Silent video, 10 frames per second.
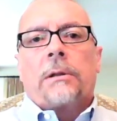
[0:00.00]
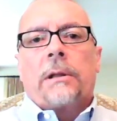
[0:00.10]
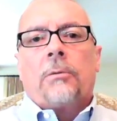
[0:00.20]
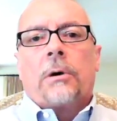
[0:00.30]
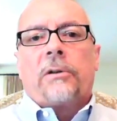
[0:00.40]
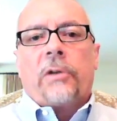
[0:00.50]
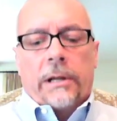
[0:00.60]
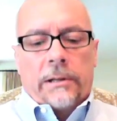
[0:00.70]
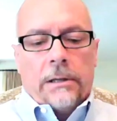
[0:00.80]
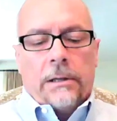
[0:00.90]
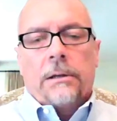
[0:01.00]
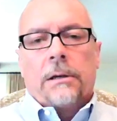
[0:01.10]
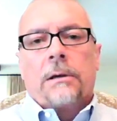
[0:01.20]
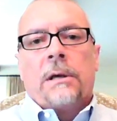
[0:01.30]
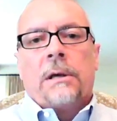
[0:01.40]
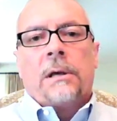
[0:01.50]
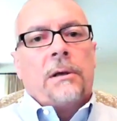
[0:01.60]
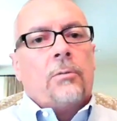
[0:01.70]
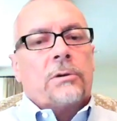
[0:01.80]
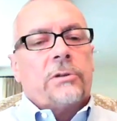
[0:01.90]
They want to take the uh,
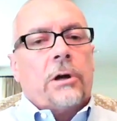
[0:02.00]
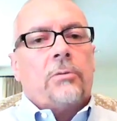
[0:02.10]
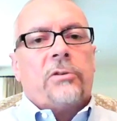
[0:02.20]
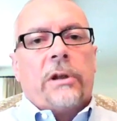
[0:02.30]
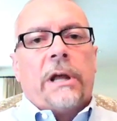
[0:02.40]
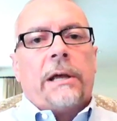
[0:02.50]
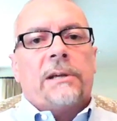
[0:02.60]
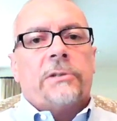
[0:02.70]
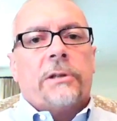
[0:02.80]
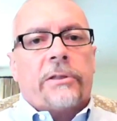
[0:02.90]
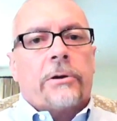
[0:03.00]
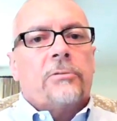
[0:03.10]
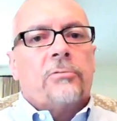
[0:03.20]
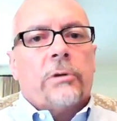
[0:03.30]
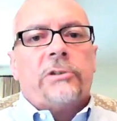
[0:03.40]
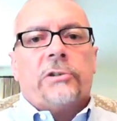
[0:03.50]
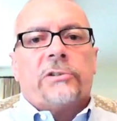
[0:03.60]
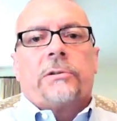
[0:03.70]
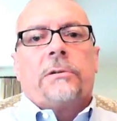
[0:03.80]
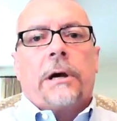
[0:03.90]
what's known today as the third
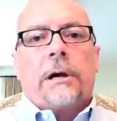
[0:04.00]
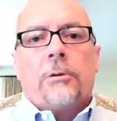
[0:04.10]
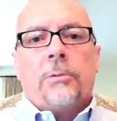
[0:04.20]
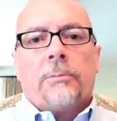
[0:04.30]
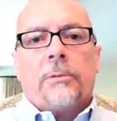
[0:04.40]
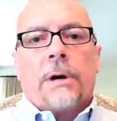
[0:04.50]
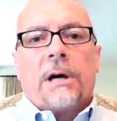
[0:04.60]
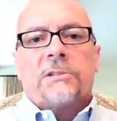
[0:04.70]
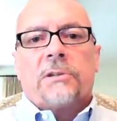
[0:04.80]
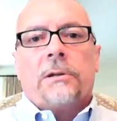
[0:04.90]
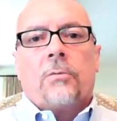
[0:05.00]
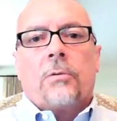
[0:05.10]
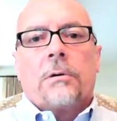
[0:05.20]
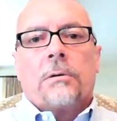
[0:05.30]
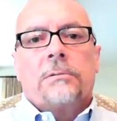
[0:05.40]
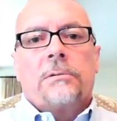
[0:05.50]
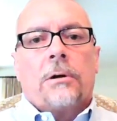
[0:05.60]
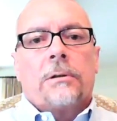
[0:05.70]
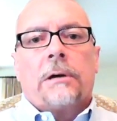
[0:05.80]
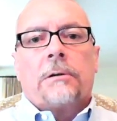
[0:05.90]
richest niobium deposit in the world,
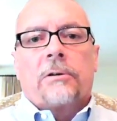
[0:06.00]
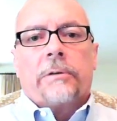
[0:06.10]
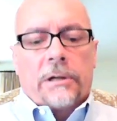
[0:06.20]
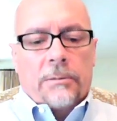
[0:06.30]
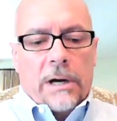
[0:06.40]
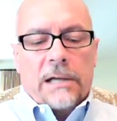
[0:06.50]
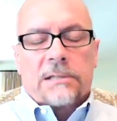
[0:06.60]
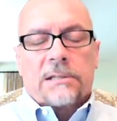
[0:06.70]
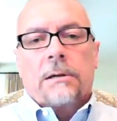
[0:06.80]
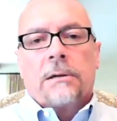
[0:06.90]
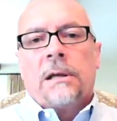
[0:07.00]
called Elk Creek, Nebraska,